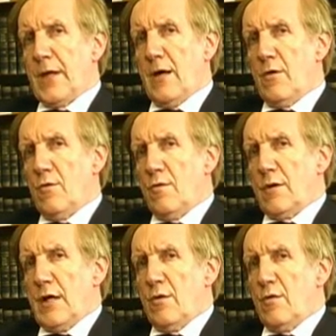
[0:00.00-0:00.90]
how
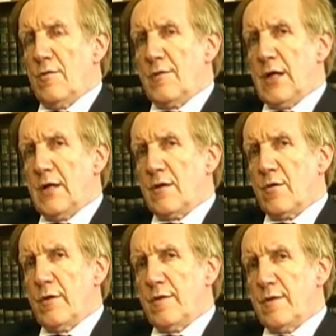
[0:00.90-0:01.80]
can all of that
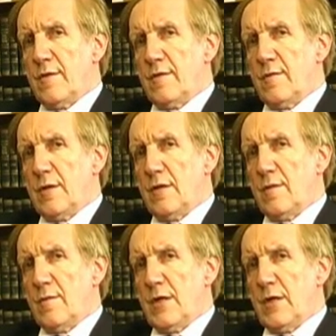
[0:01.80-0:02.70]
coexist
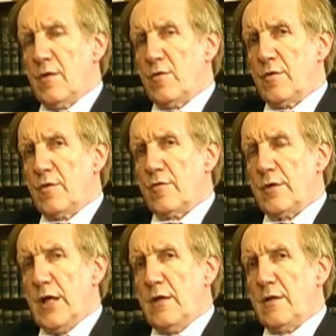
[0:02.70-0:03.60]
with a good
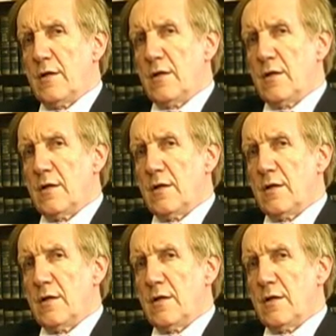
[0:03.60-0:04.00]
creator?